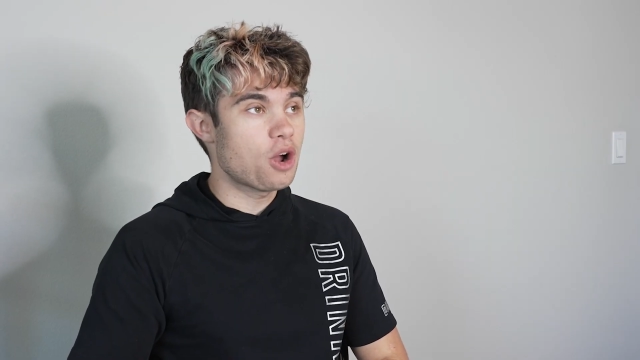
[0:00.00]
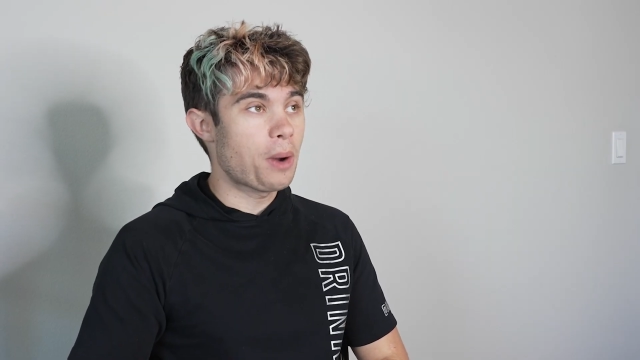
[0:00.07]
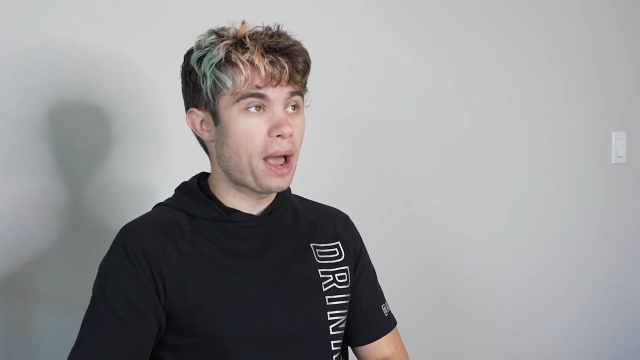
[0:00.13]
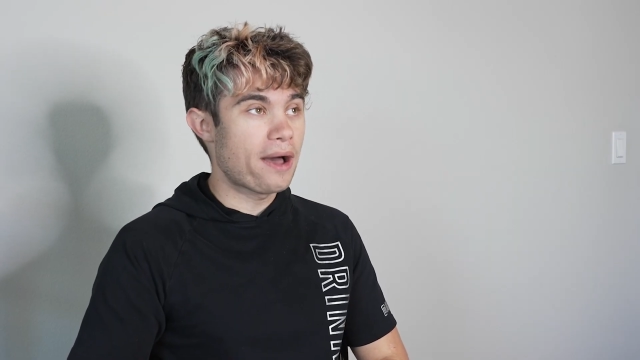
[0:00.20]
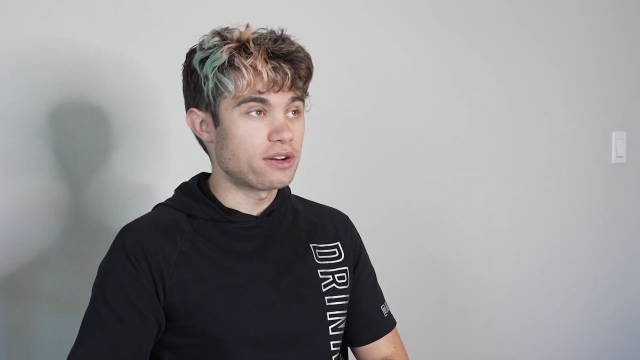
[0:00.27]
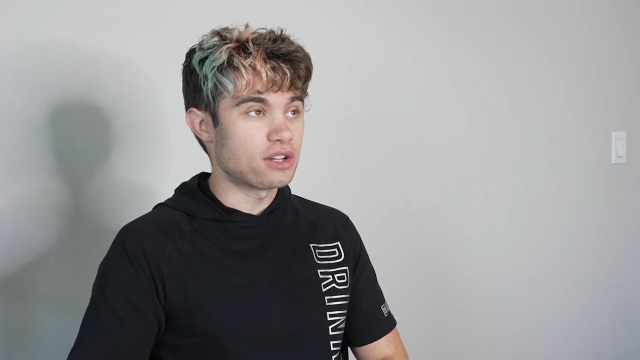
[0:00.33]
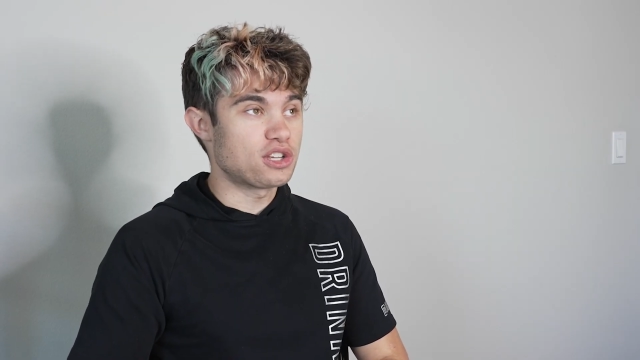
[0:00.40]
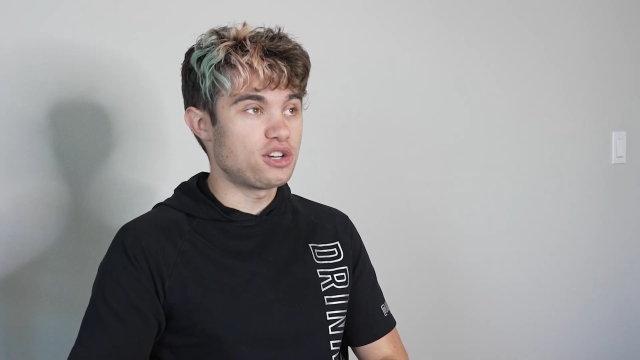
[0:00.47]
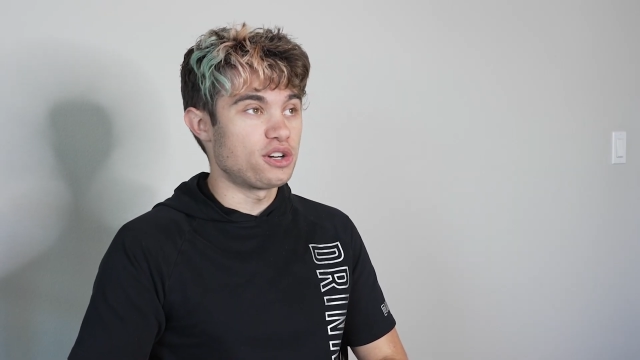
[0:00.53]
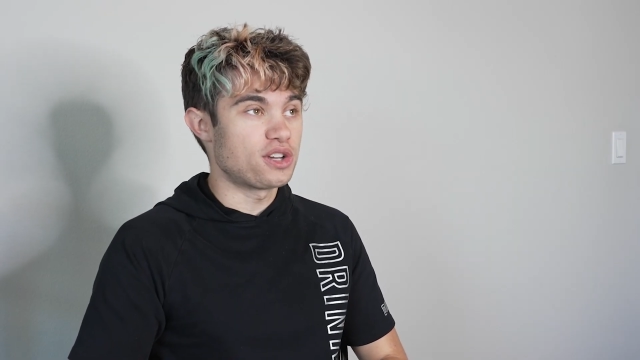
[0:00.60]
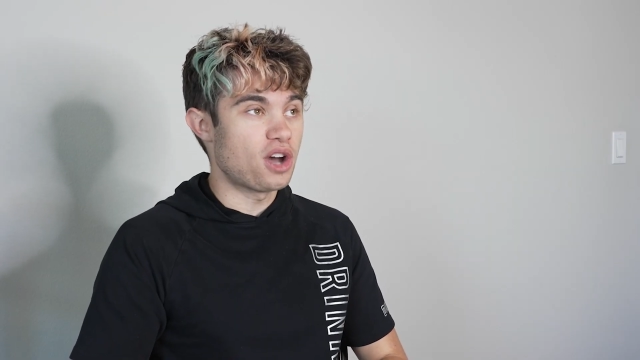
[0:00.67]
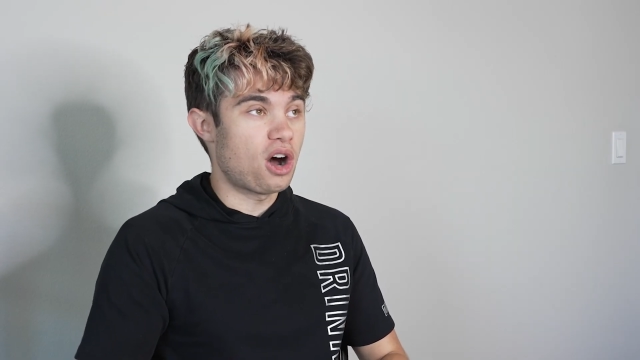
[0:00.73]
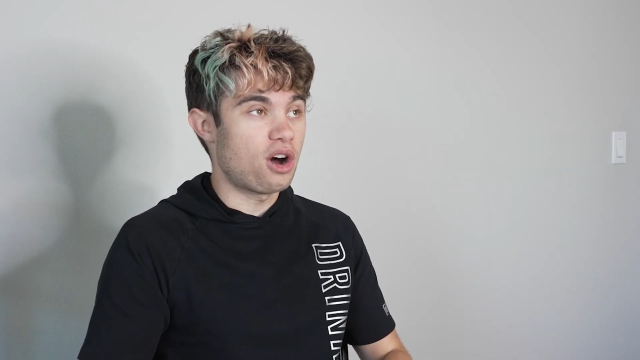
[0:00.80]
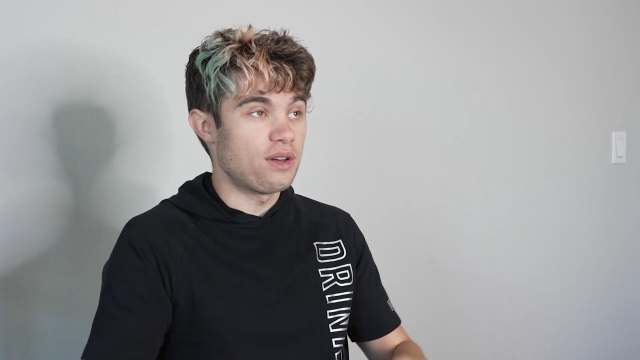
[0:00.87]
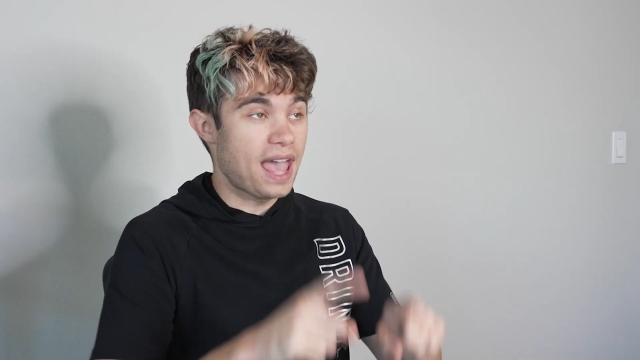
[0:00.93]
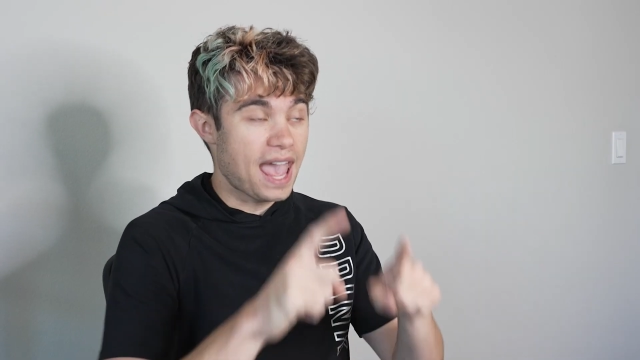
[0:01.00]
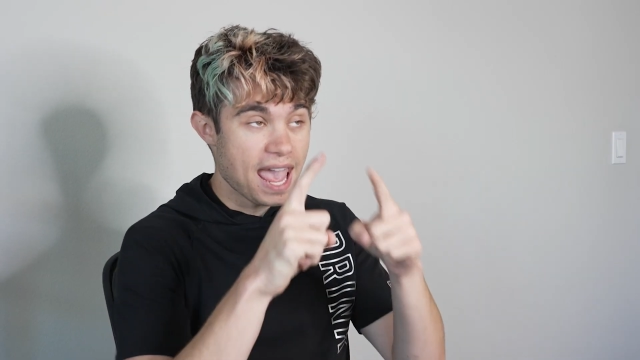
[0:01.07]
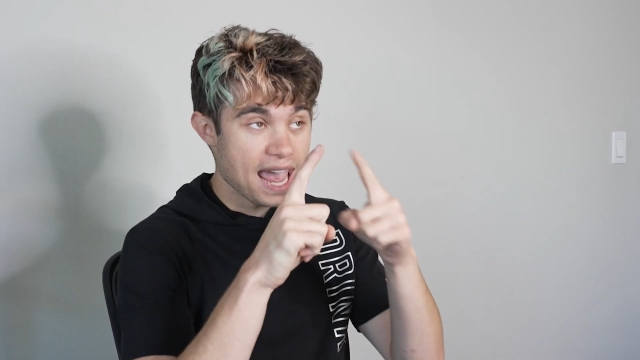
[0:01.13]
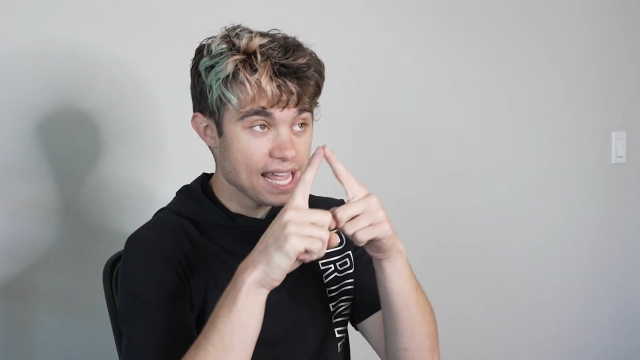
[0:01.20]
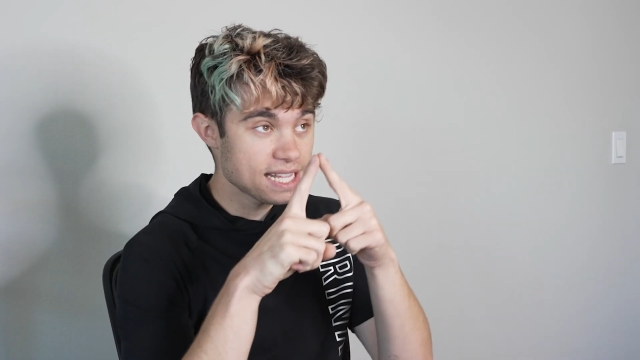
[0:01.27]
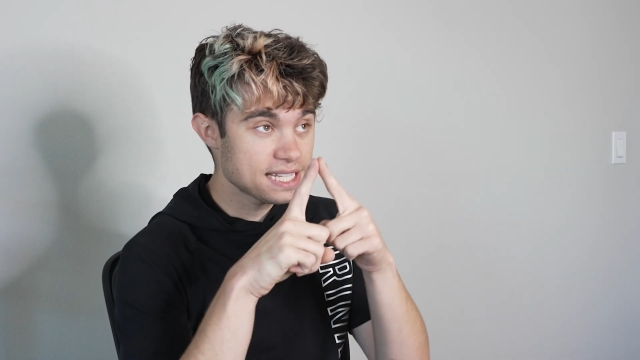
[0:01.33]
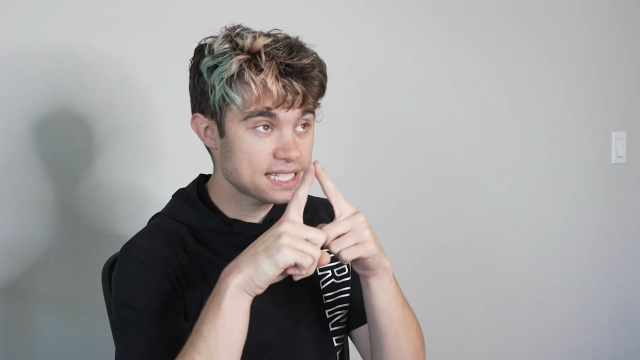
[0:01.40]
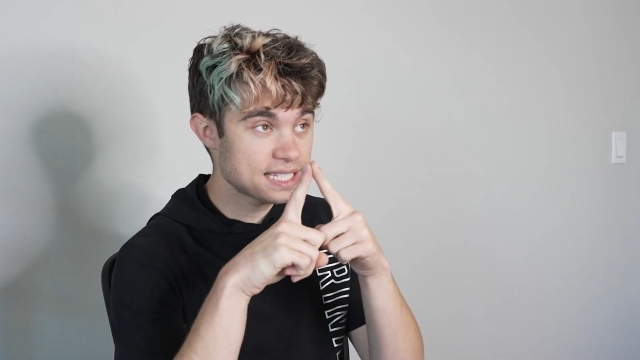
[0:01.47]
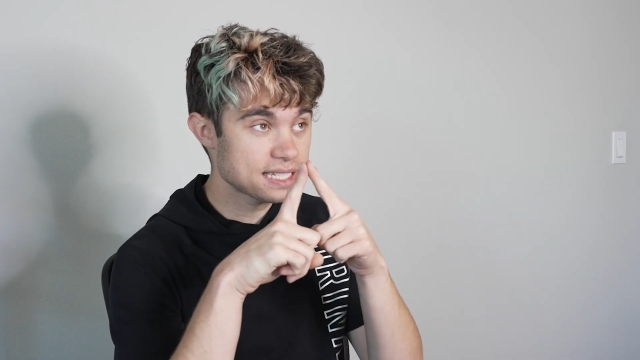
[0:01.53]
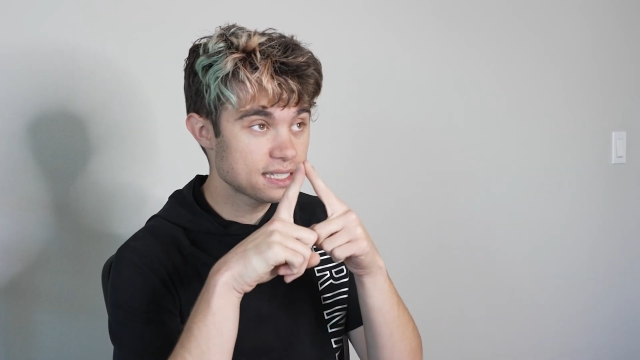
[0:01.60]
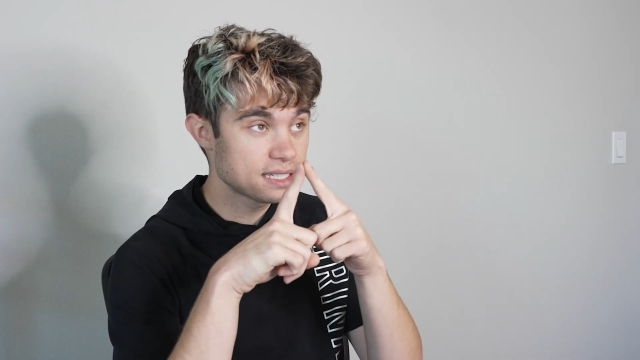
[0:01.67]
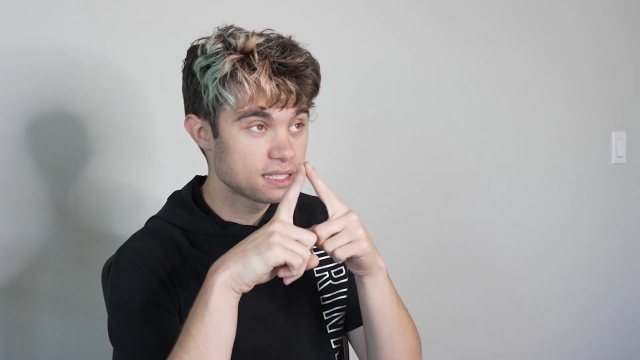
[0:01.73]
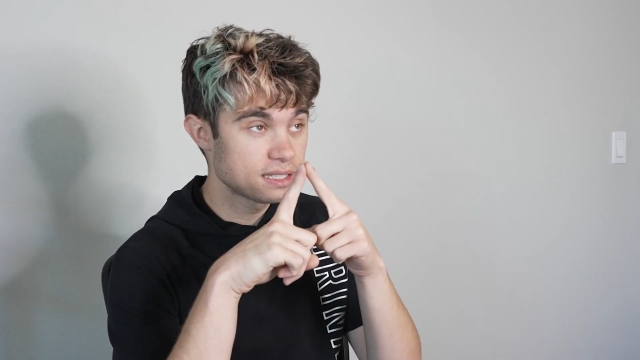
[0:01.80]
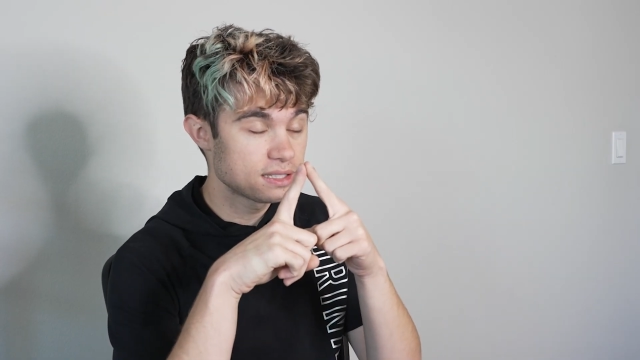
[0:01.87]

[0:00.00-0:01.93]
know how to cook are eggs.